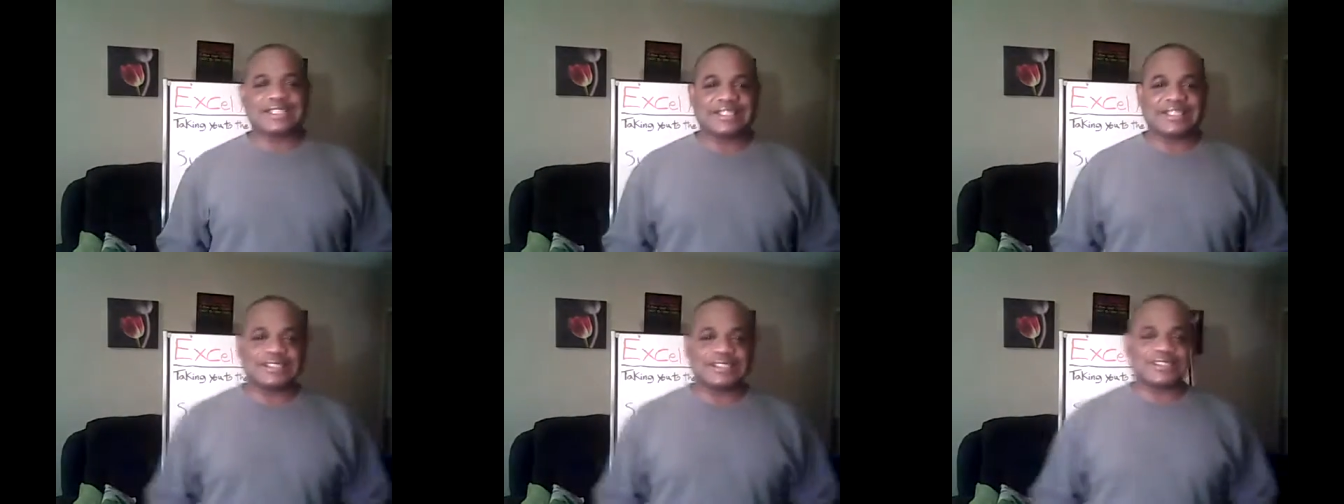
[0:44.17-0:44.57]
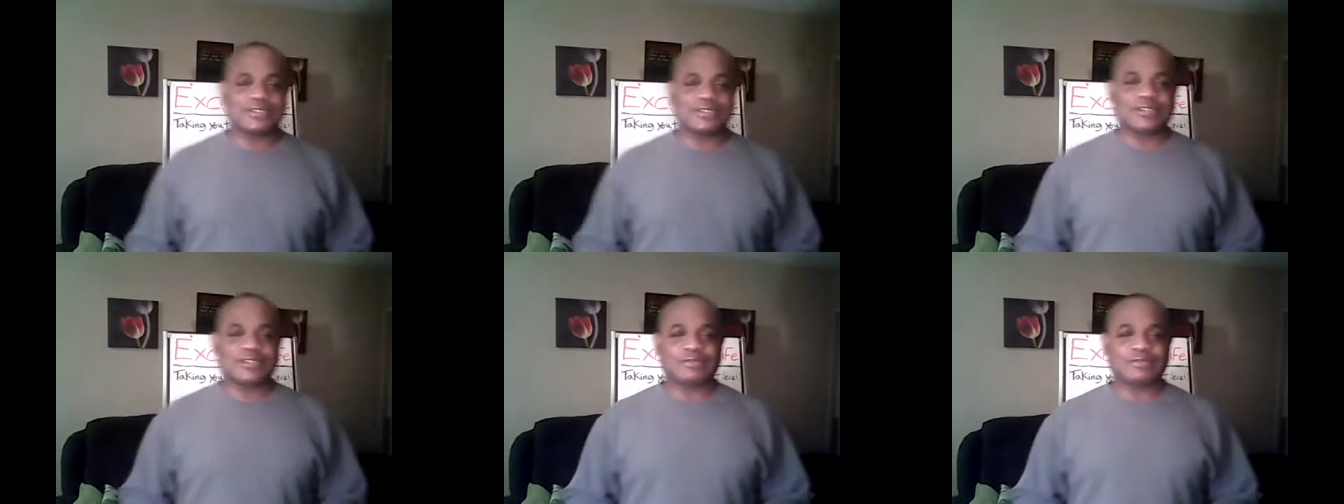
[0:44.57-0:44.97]
This
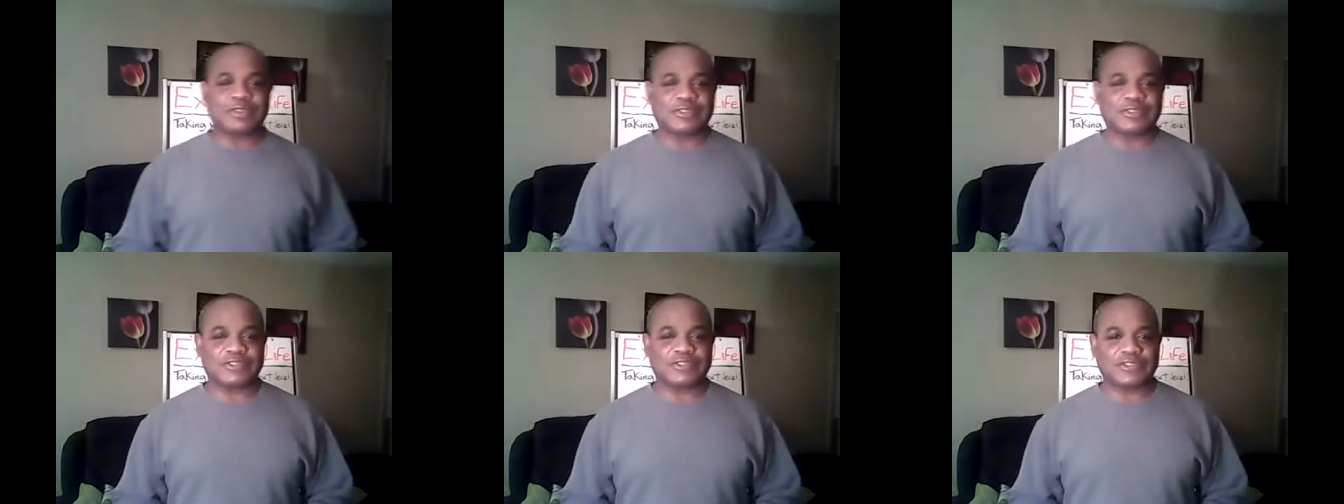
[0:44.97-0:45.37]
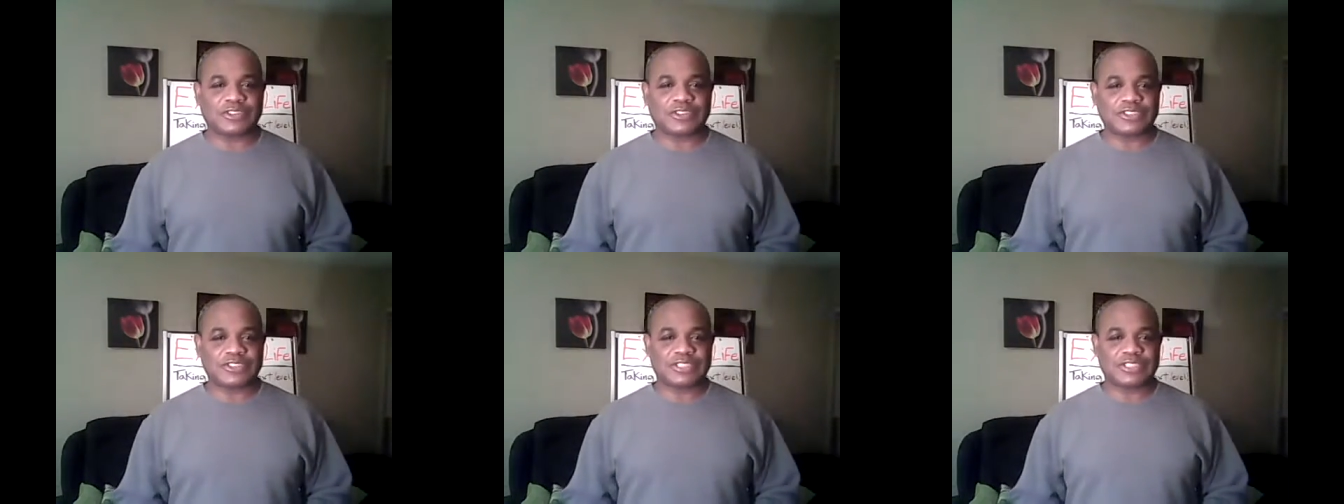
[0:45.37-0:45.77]
the Bible
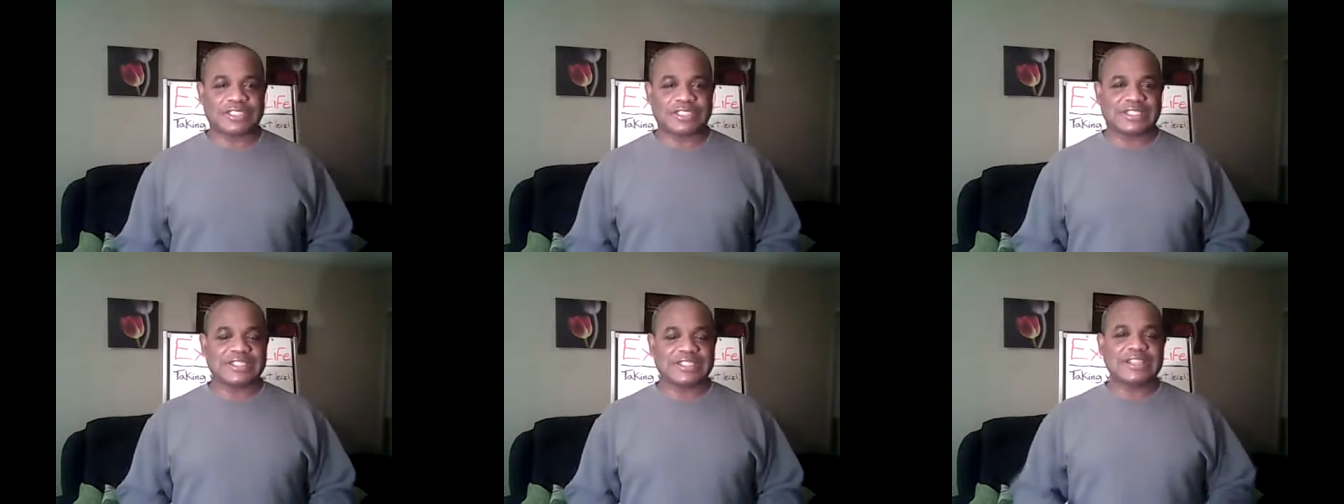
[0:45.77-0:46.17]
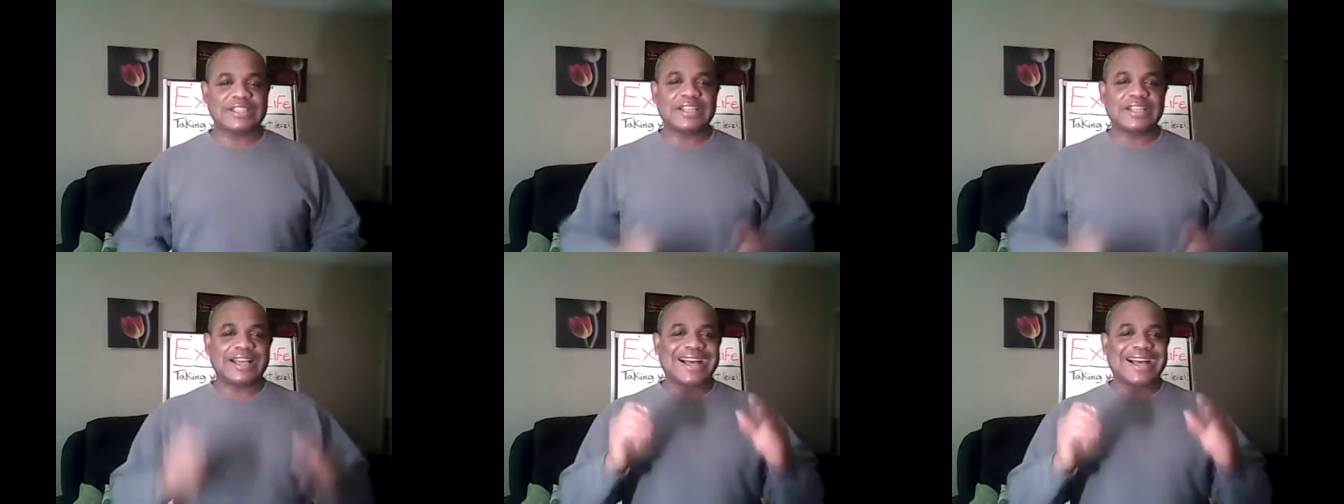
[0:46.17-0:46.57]
verse that said,
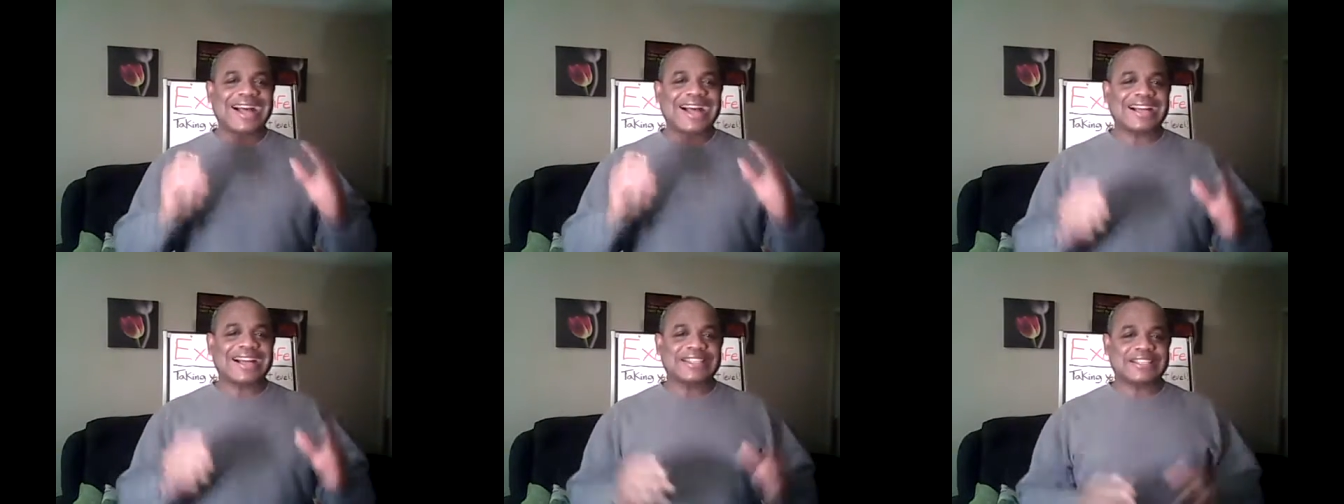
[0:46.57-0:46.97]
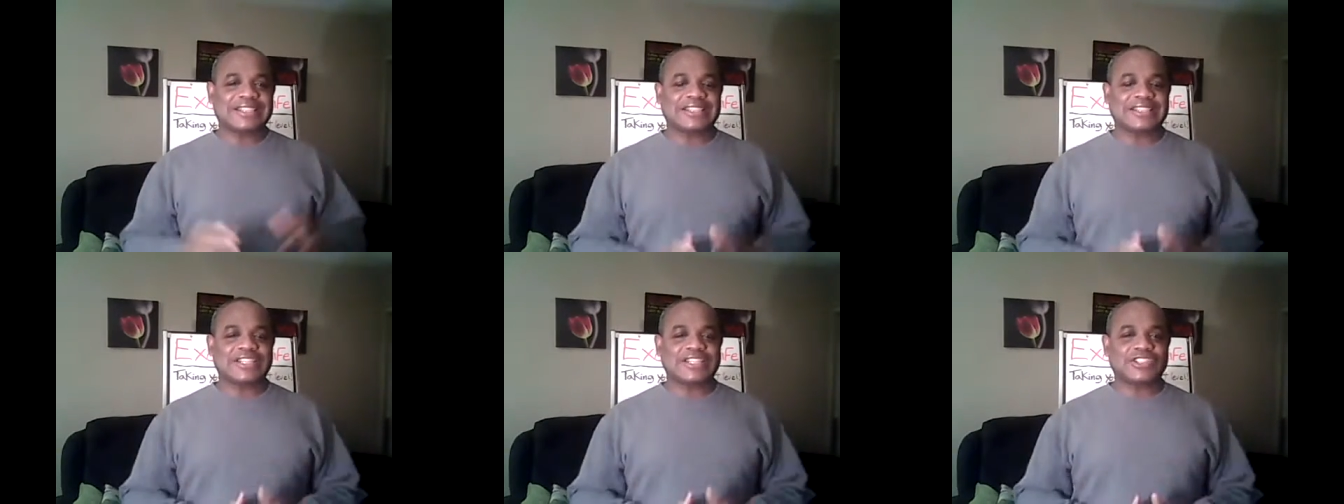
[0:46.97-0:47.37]
"Ask and
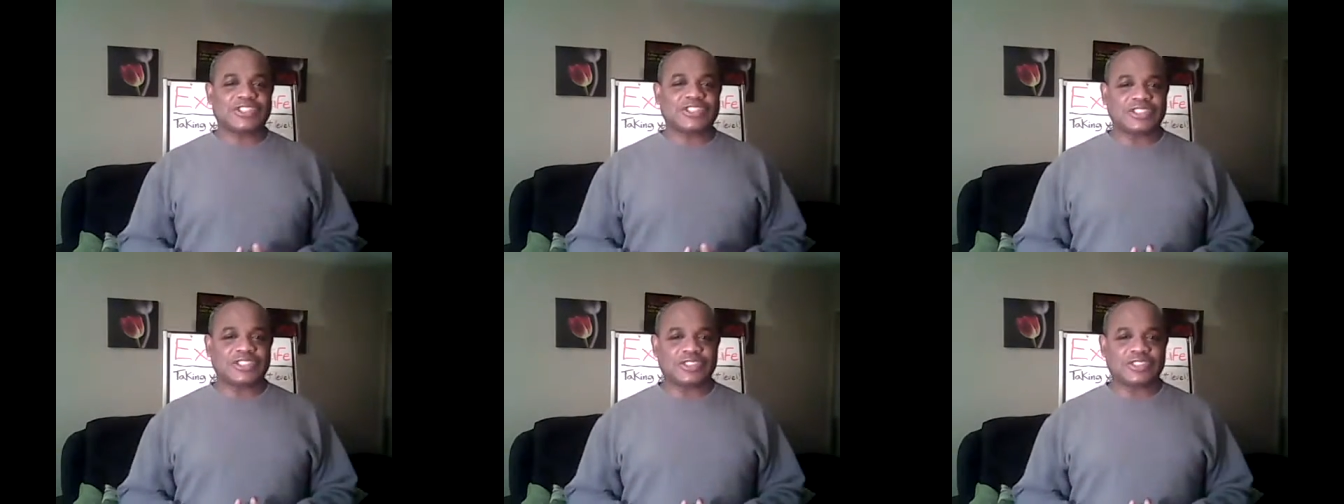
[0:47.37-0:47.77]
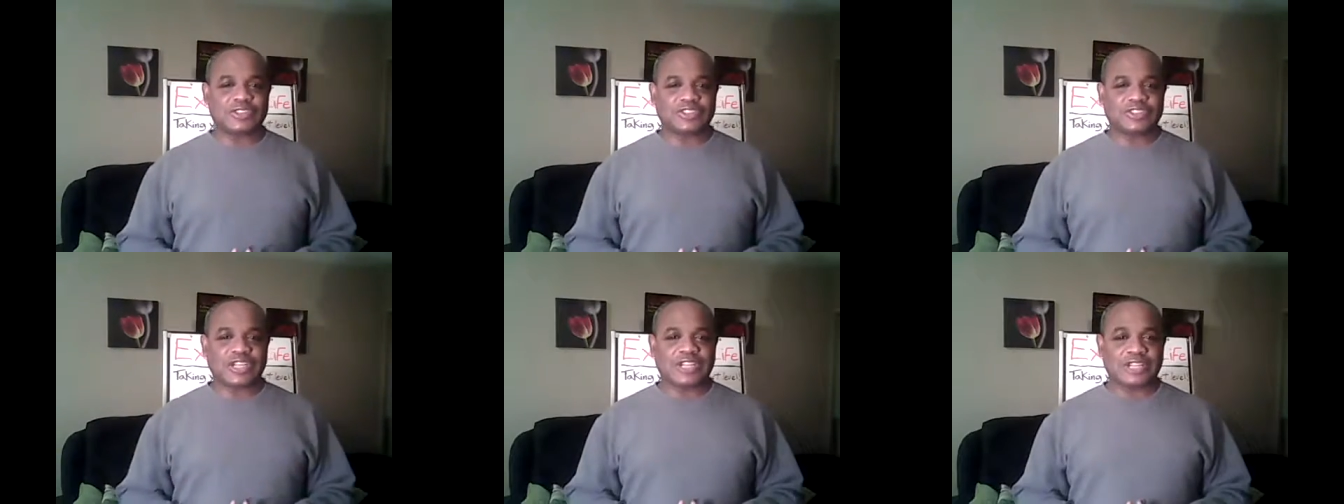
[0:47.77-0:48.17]
it sh- you
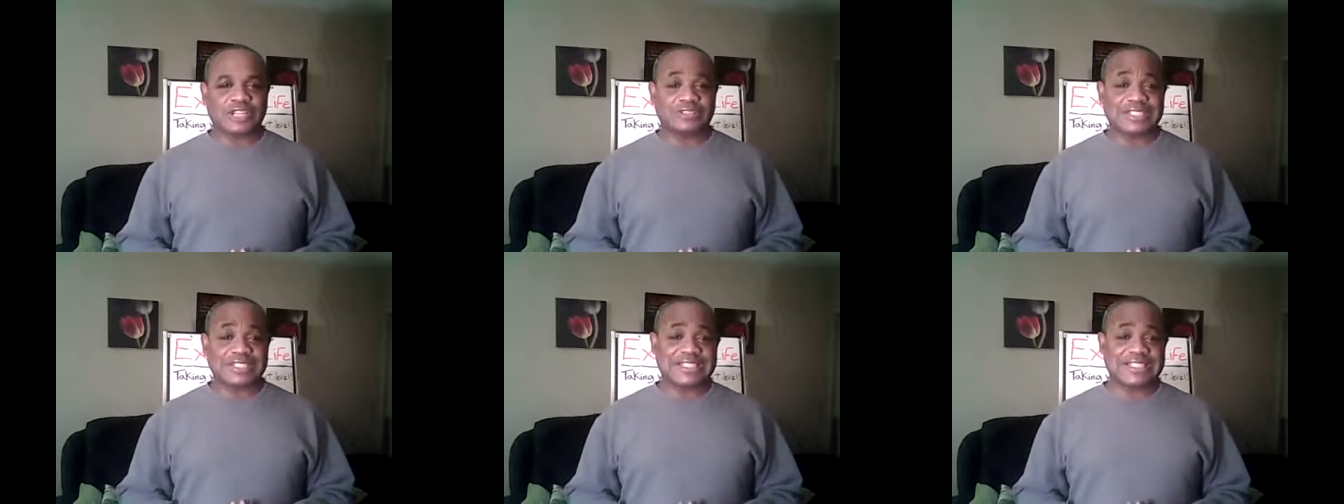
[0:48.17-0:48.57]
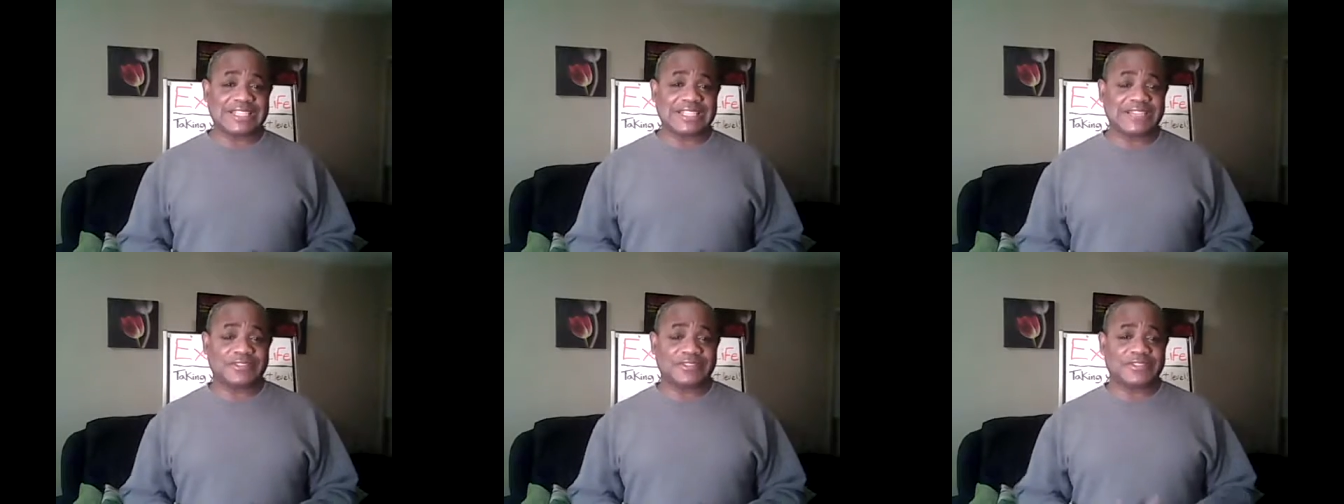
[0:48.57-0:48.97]
shall
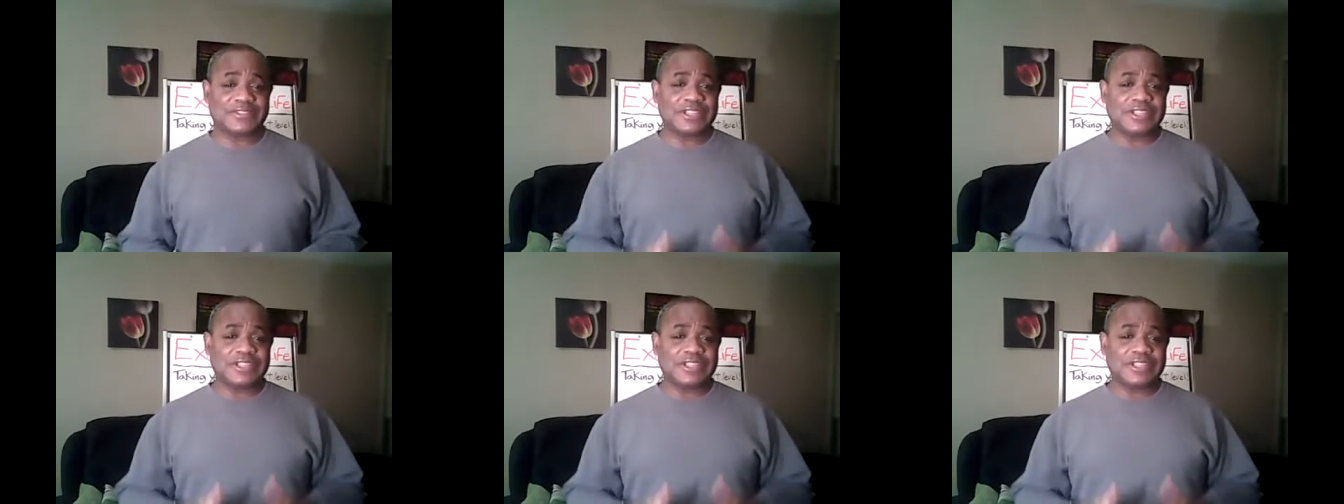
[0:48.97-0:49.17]
receive.